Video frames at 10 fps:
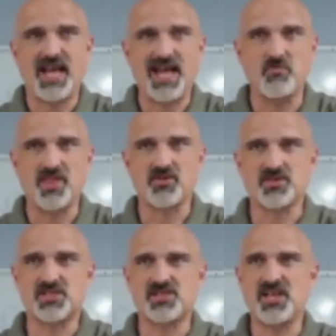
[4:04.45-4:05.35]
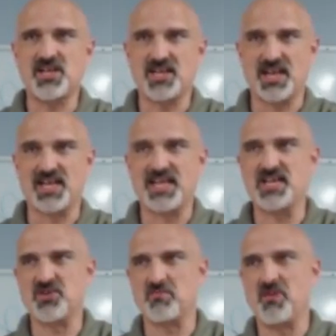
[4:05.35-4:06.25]
And when there's sin
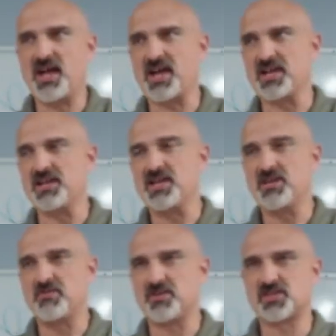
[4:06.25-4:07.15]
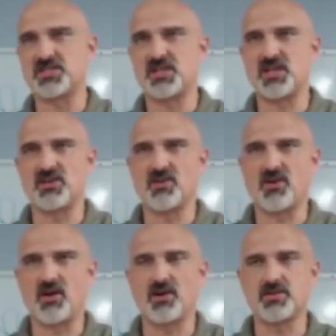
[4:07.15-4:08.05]
in your mind, when there's sin in your
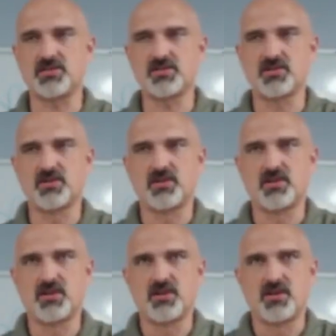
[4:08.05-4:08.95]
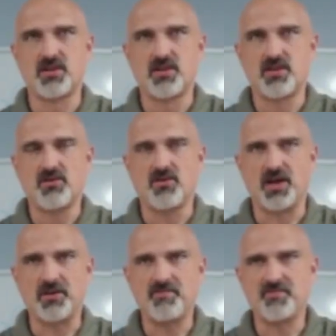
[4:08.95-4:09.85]
heart,
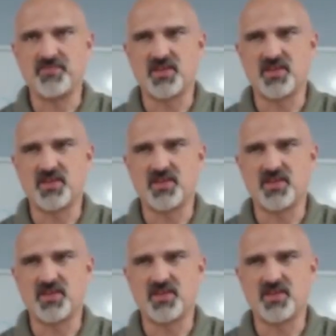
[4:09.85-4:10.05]
well,